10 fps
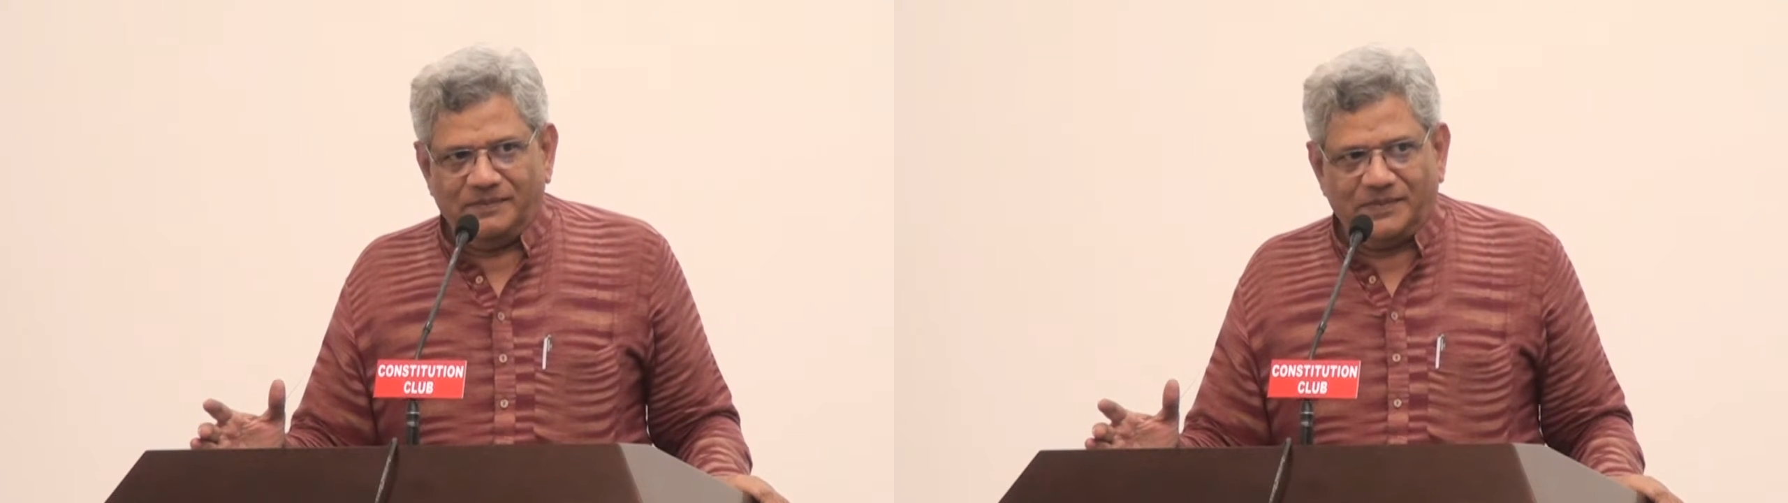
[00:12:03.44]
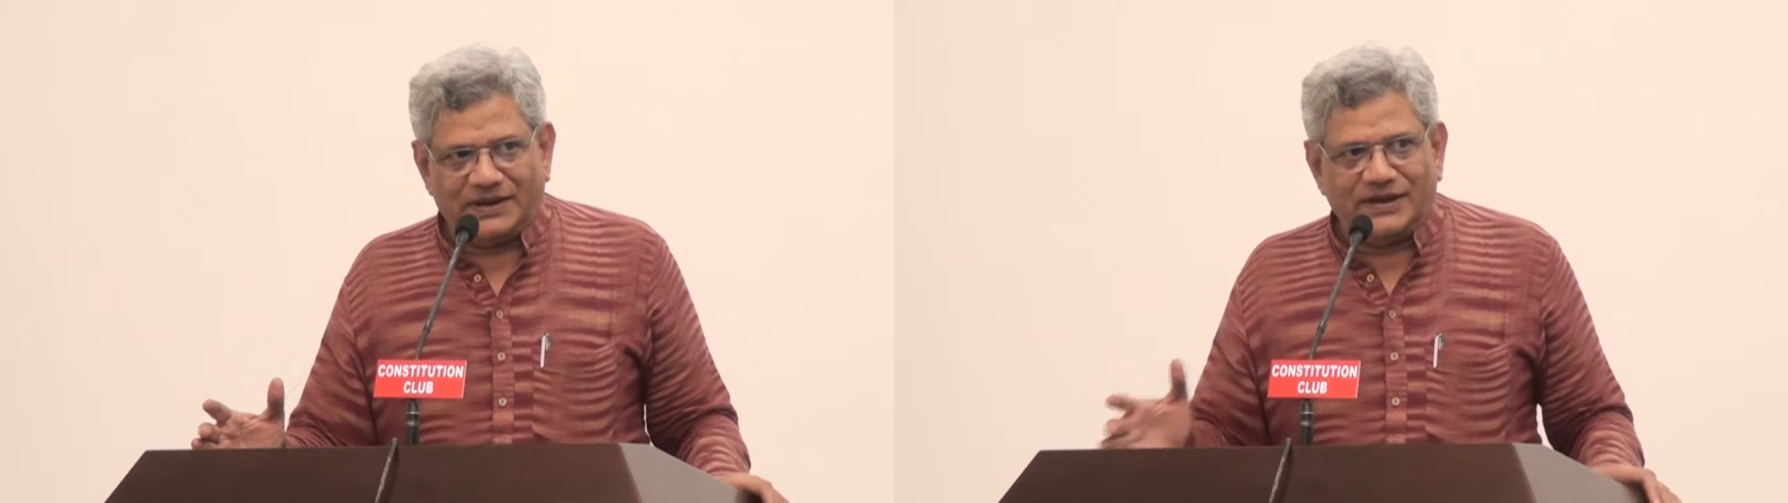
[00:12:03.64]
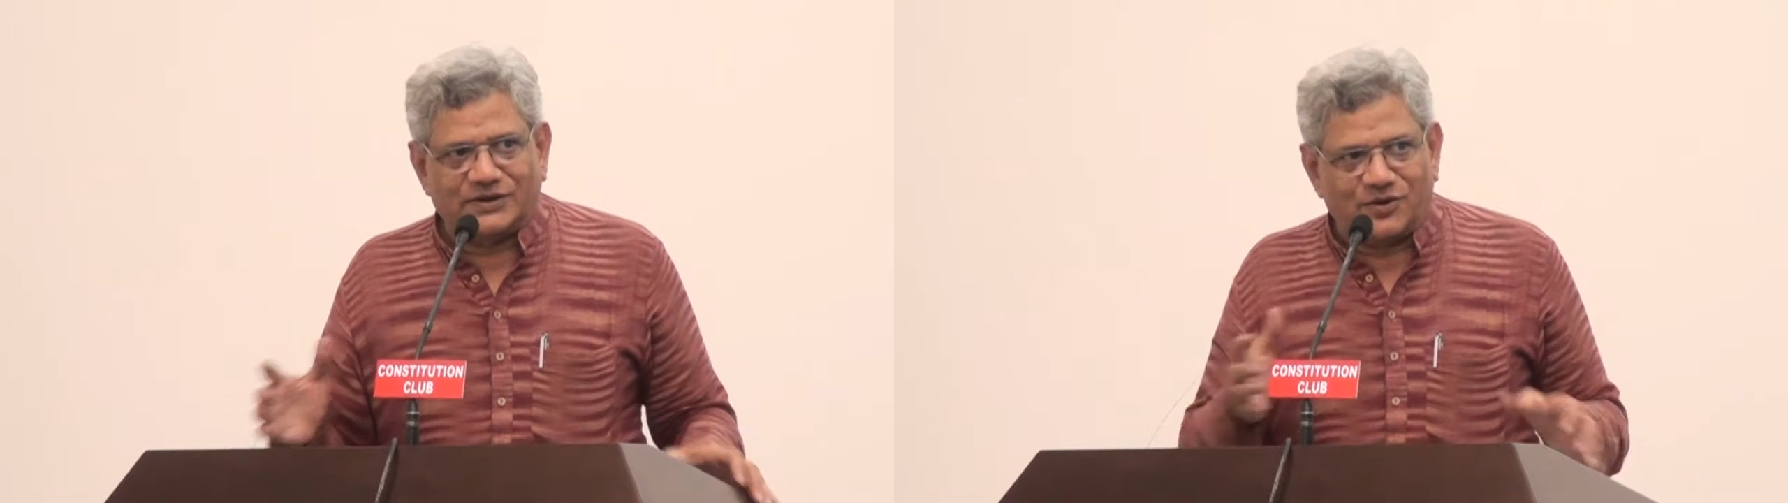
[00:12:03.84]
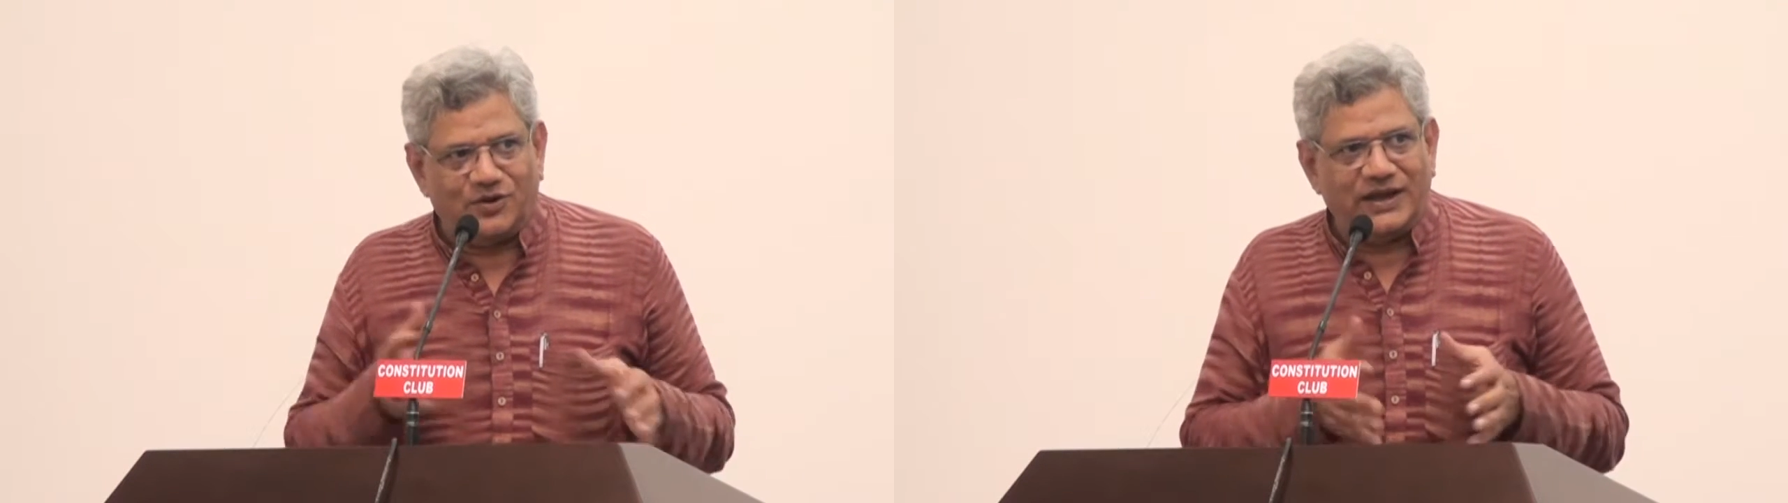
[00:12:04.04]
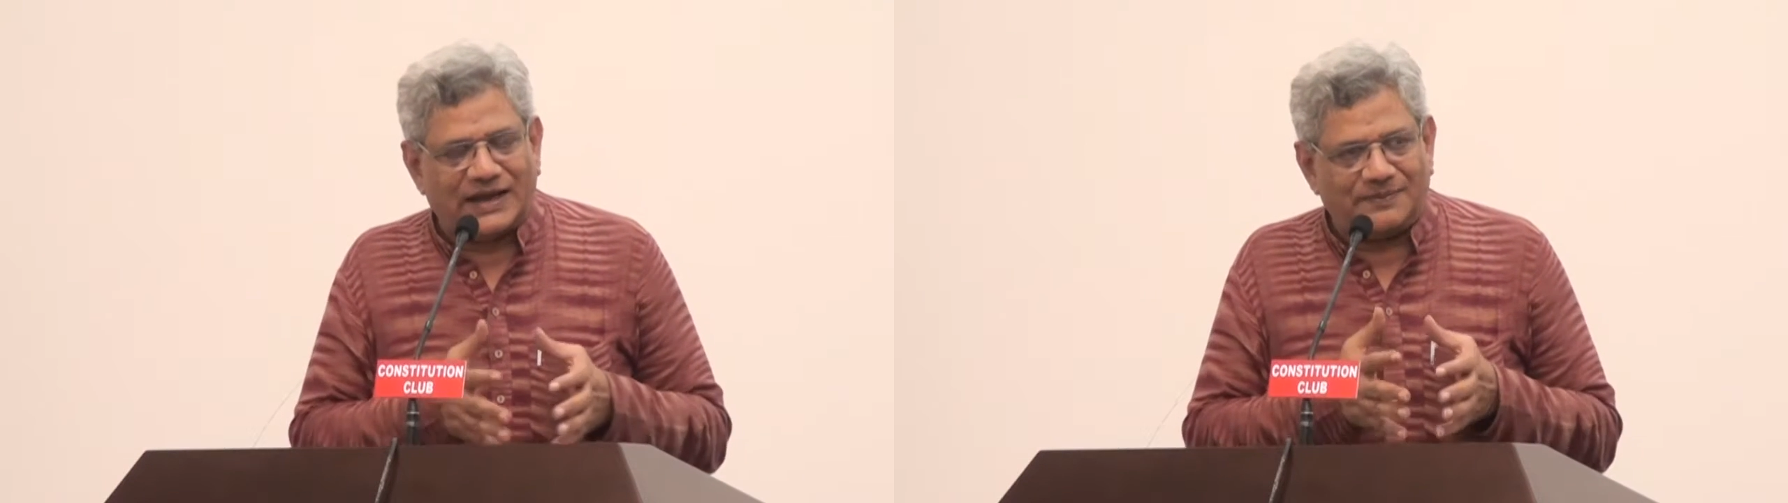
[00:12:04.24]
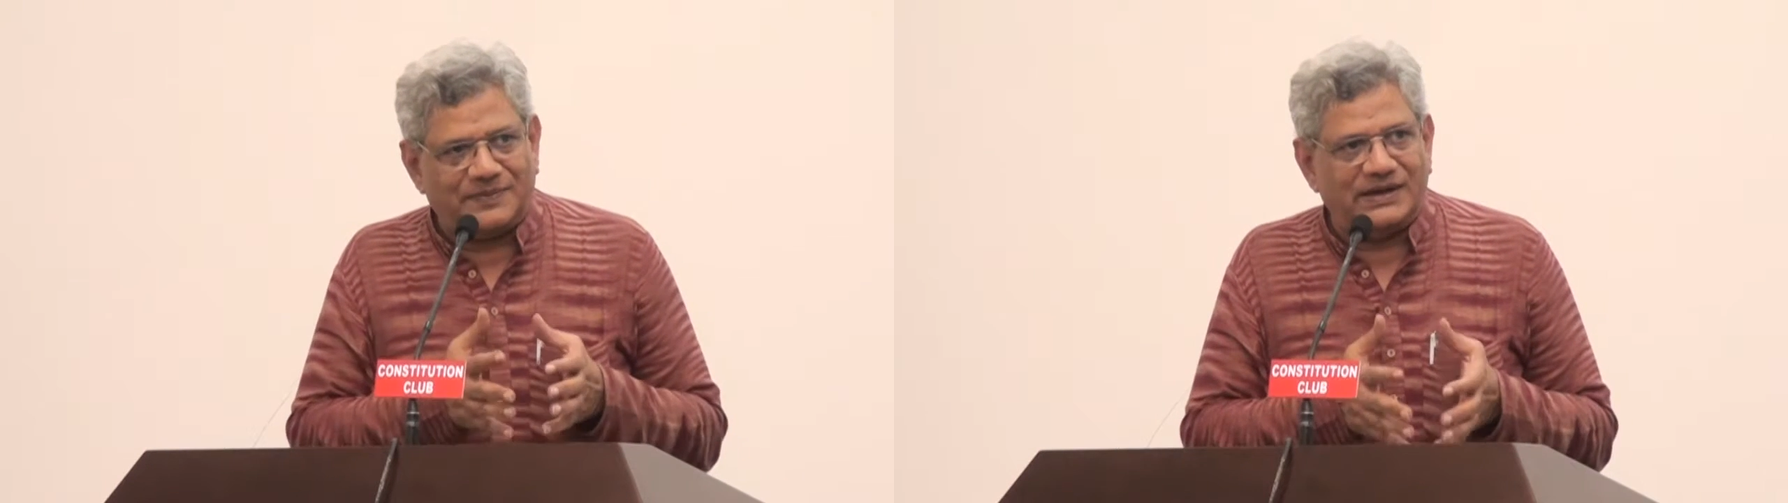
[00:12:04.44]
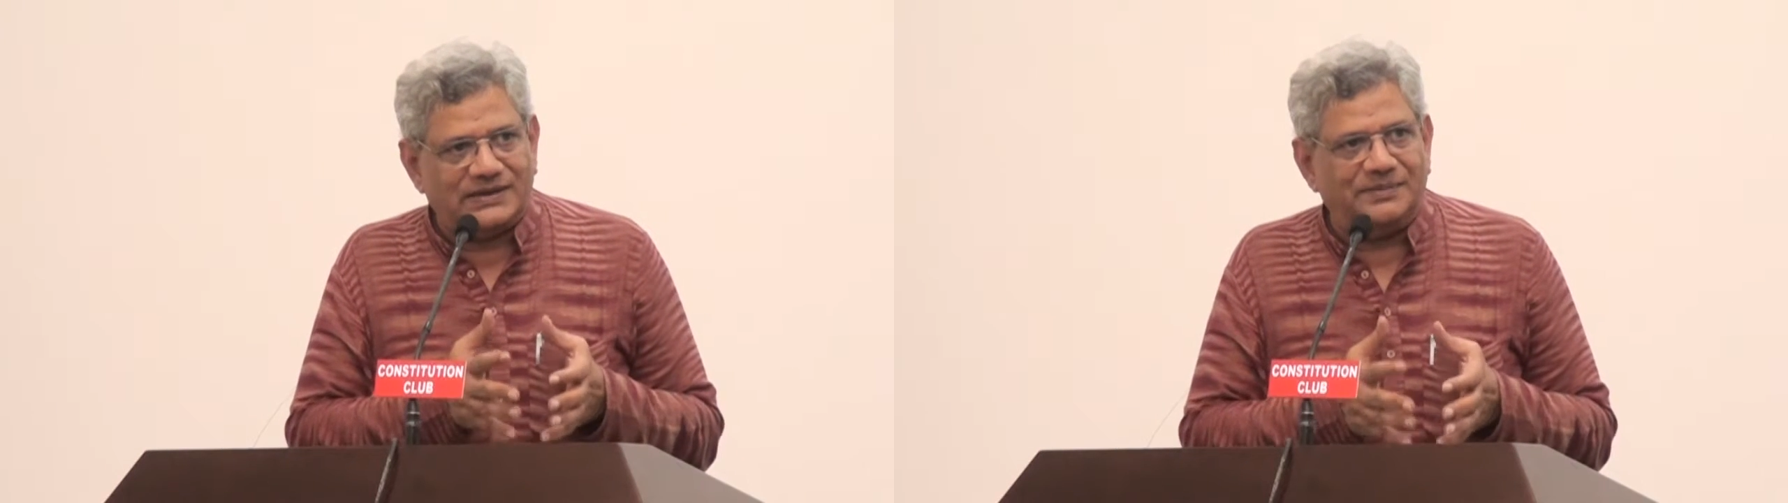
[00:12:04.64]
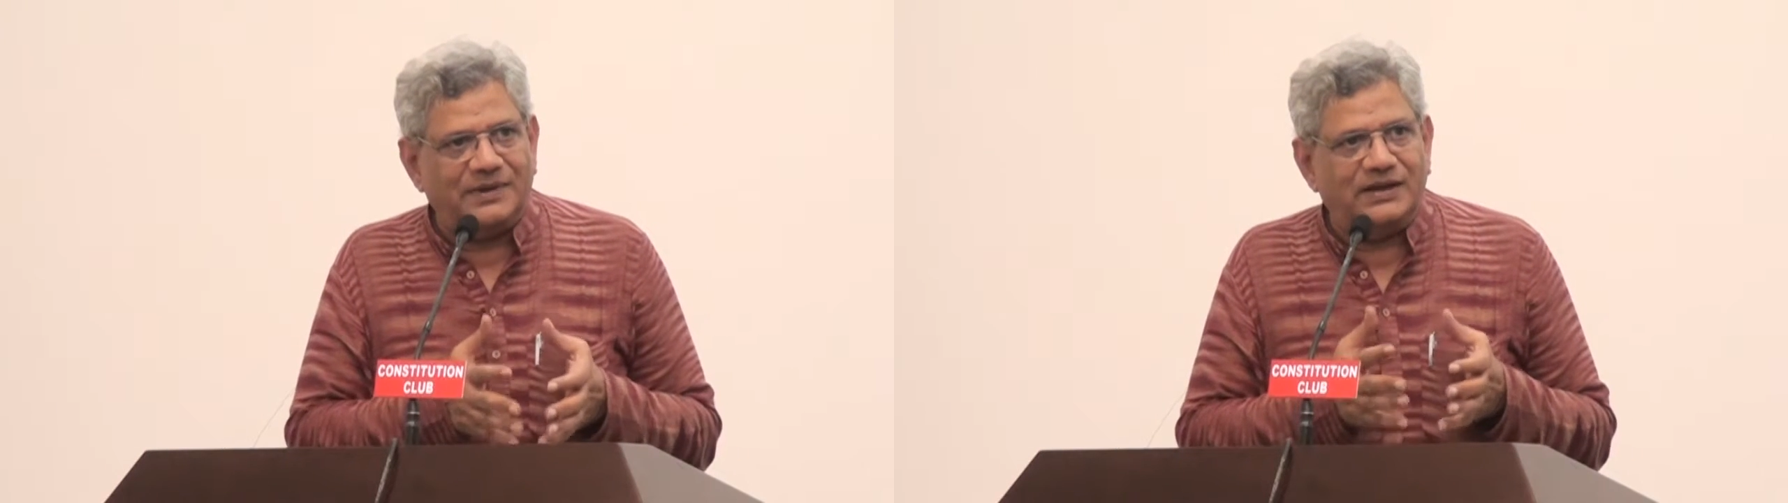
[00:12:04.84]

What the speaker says: But this crony capitalism